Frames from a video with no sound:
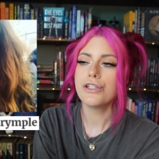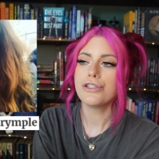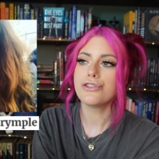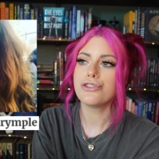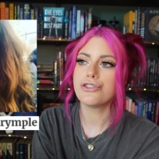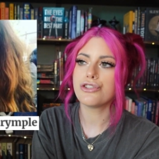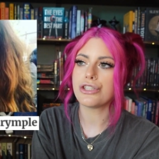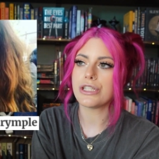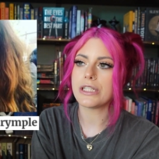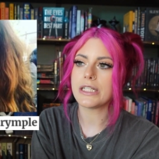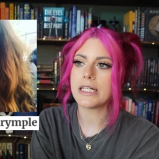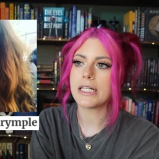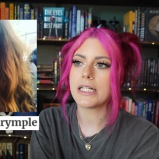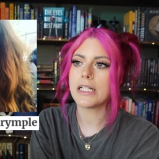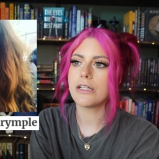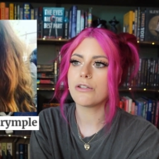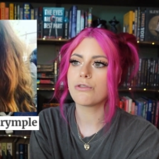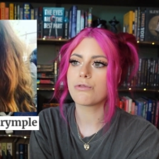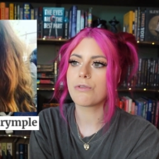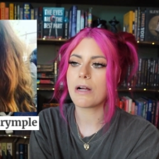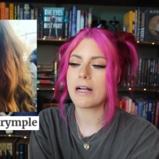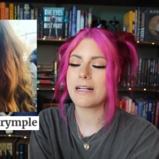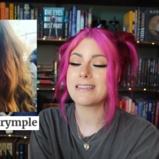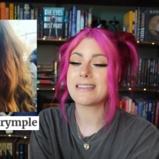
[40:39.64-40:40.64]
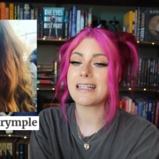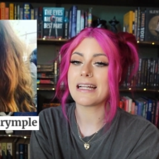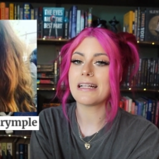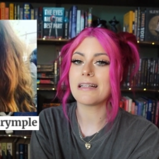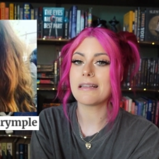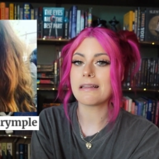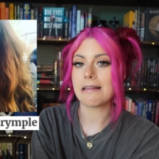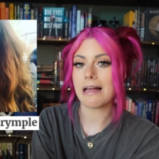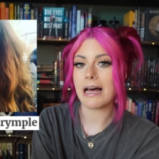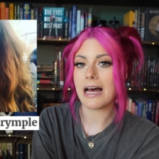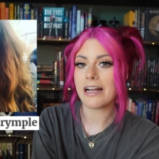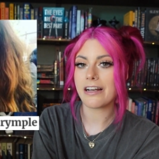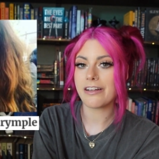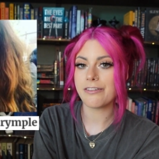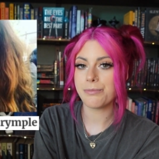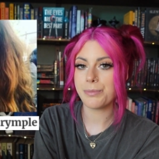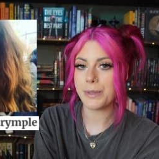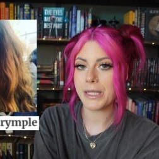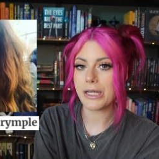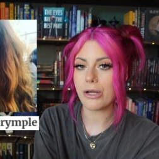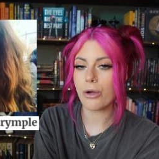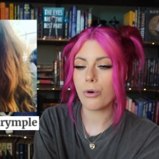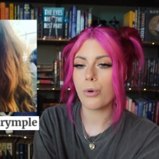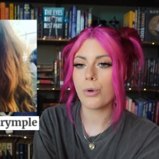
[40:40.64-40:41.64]
She writes a lot of
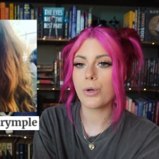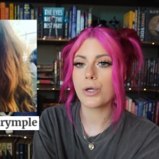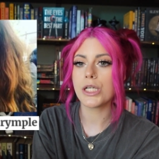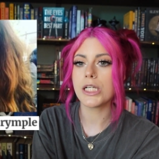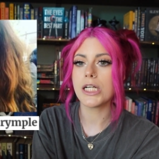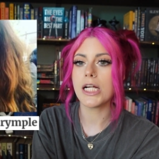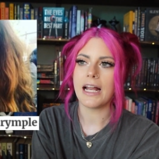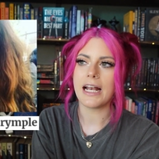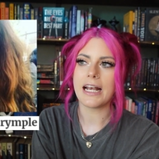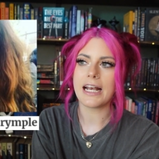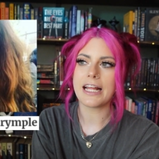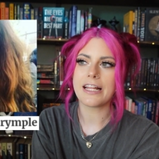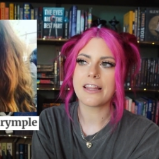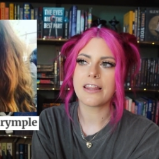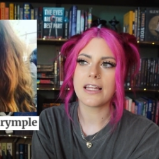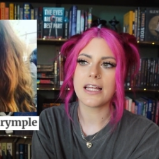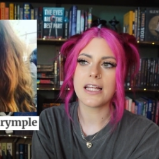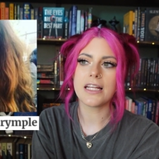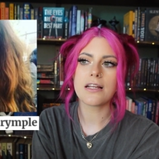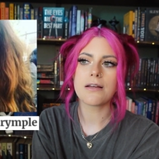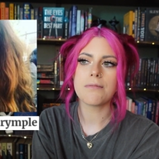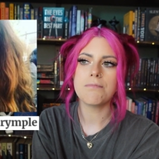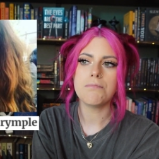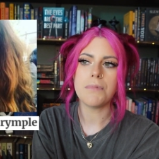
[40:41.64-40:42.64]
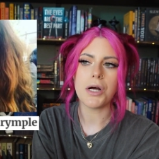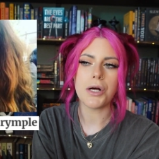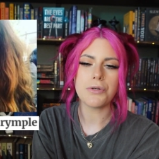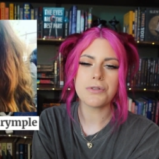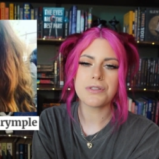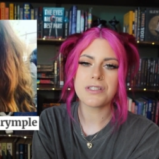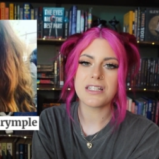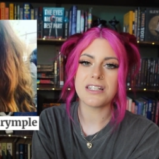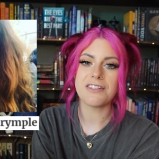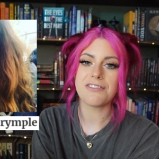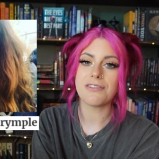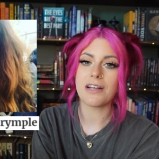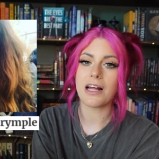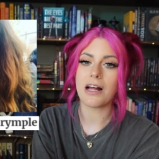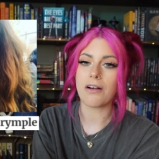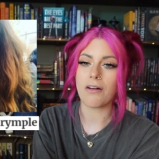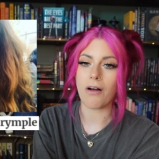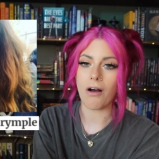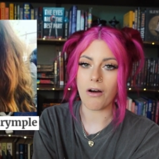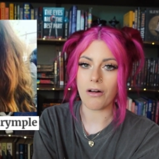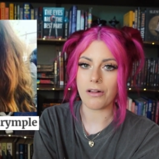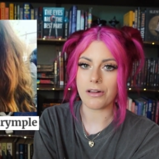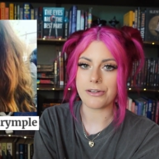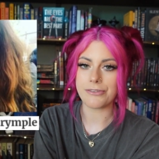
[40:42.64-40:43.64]
pink horror, and I think most, if not
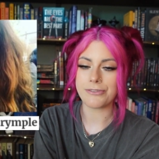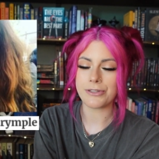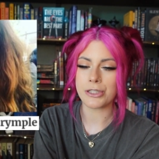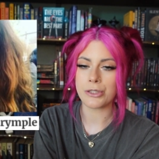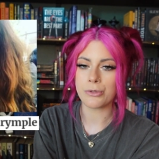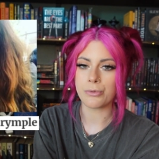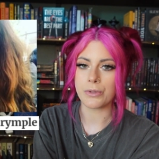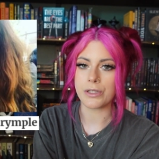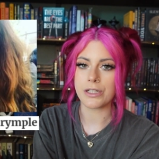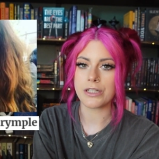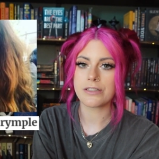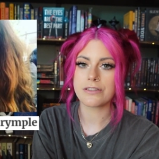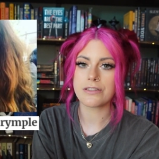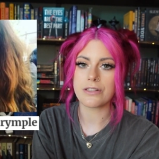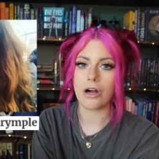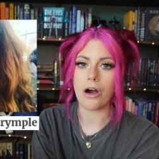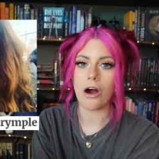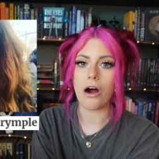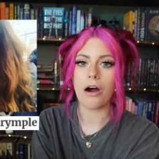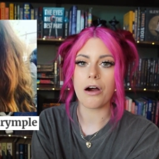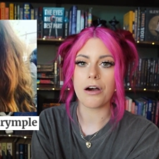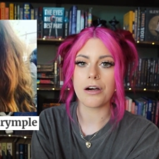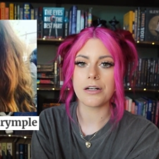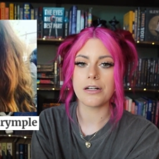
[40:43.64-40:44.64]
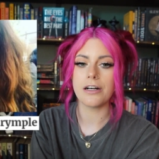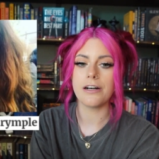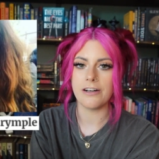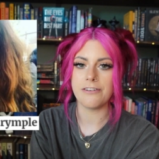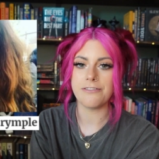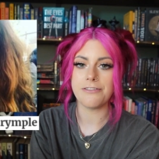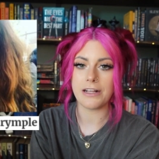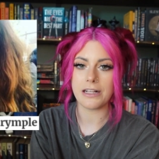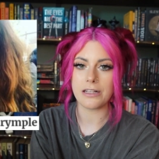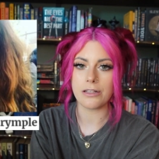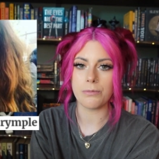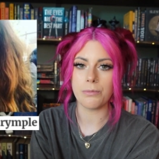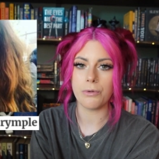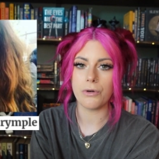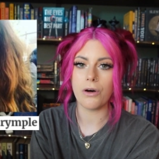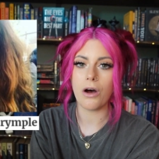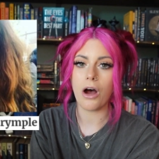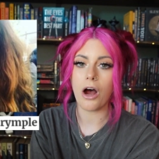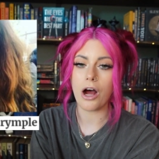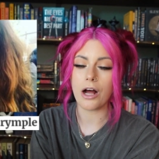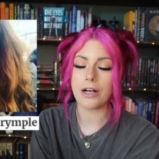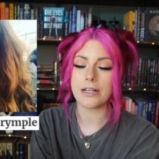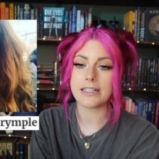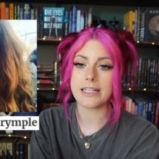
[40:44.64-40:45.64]
all, of her works are available
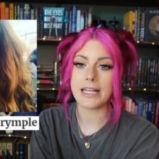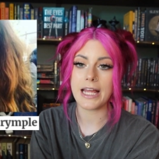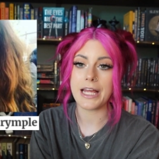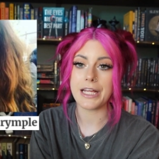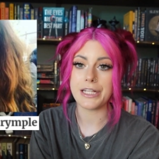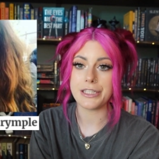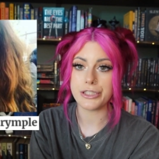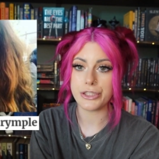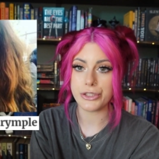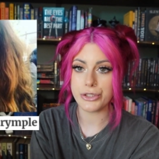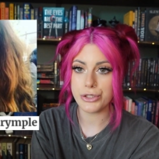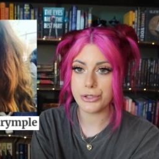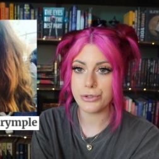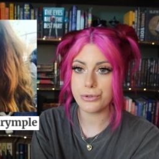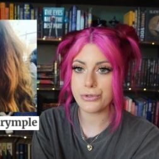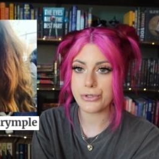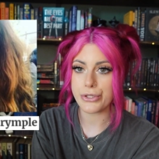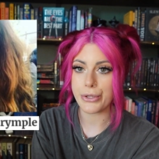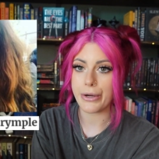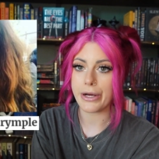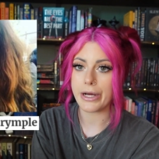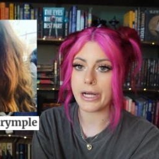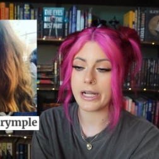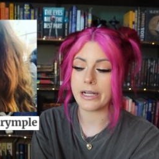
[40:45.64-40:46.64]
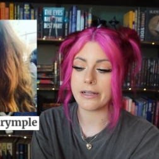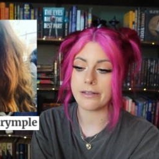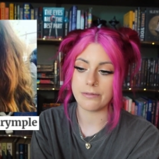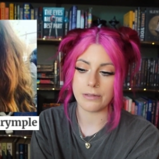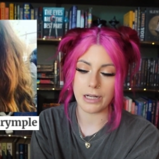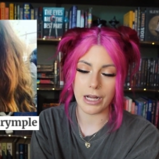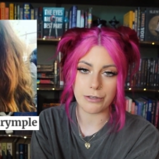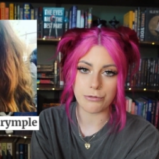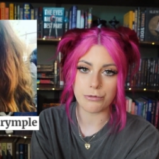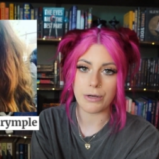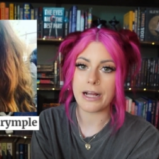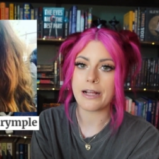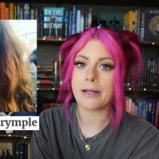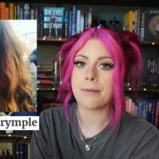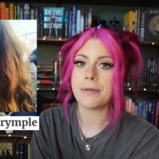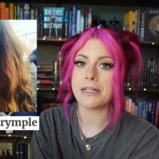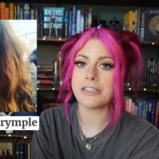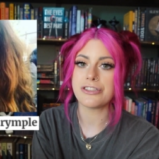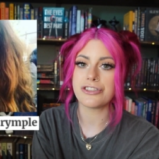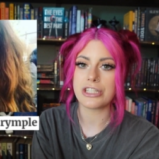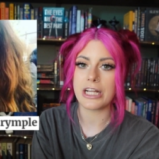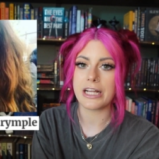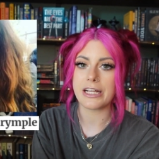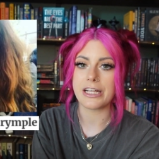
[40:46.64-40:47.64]
on KU, so I
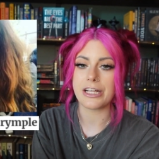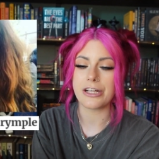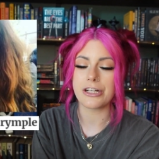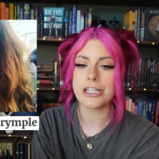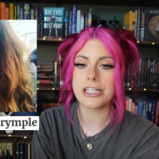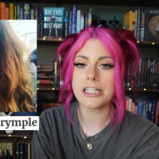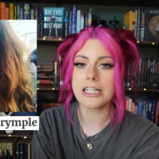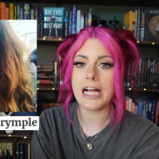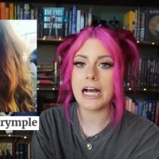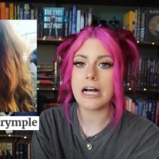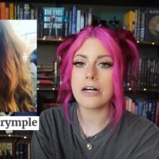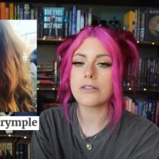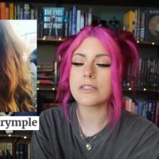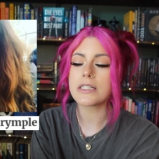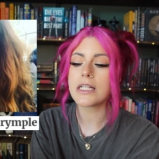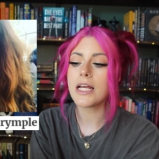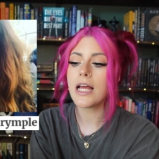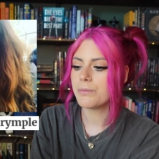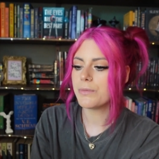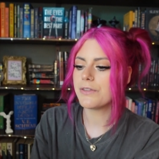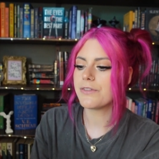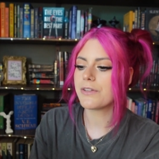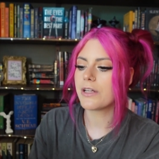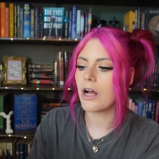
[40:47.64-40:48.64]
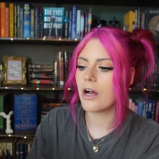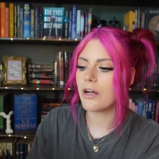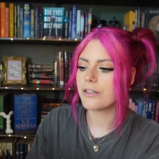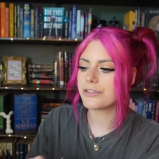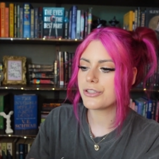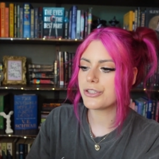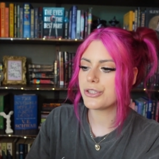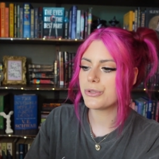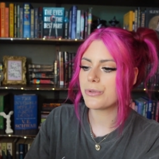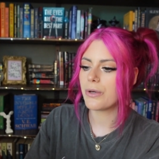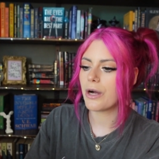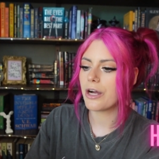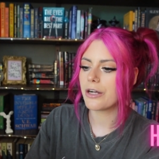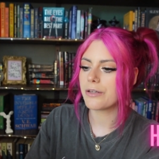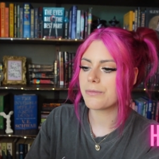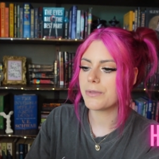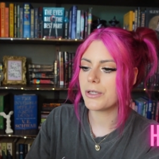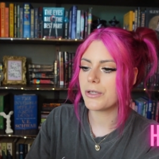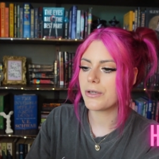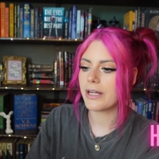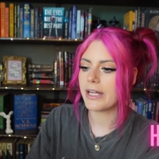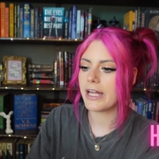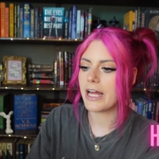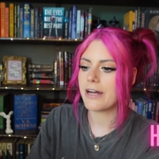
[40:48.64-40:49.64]
recommend checking her out. Moving on to hard
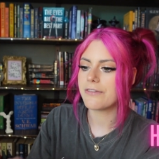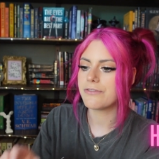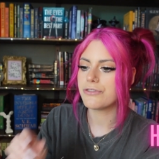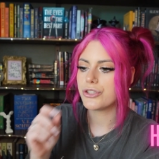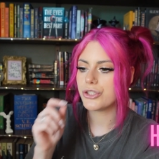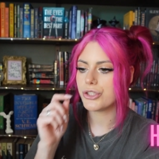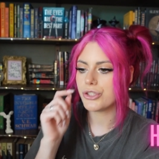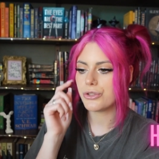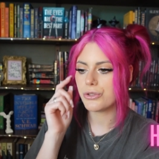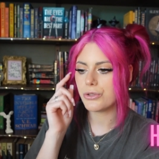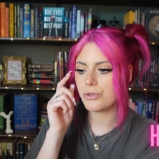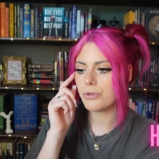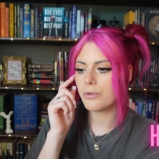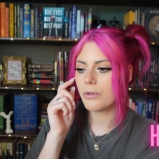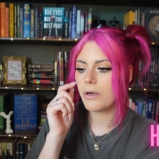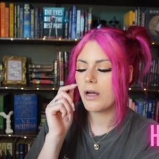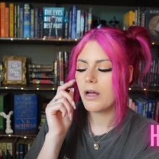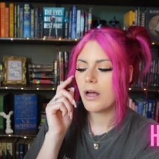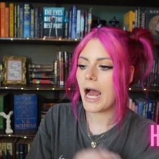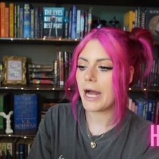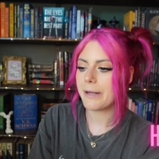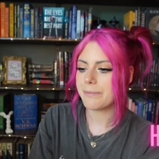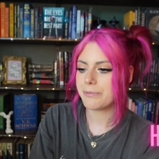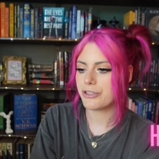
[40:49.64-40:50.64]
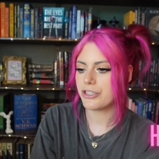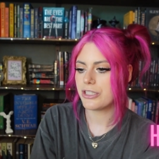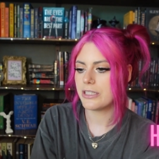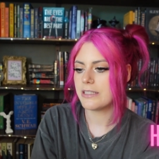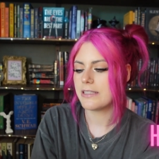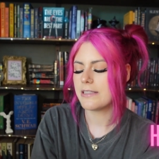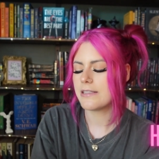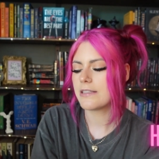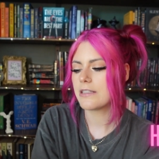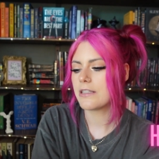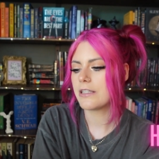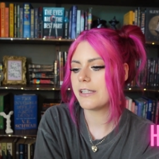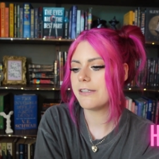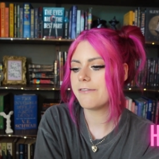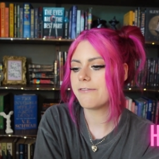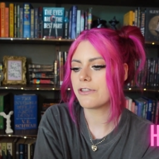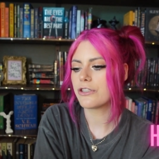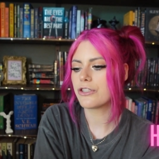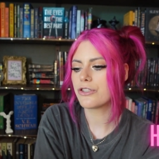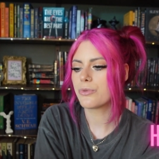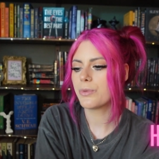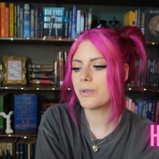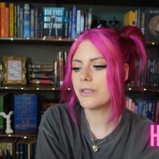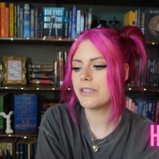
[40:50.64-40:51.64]
mode, I have 2 options. The
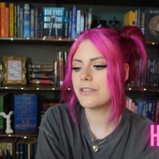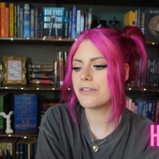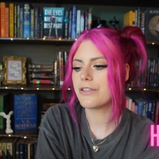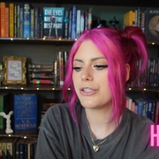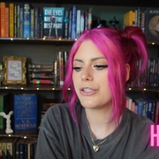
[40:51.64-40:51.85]
first one is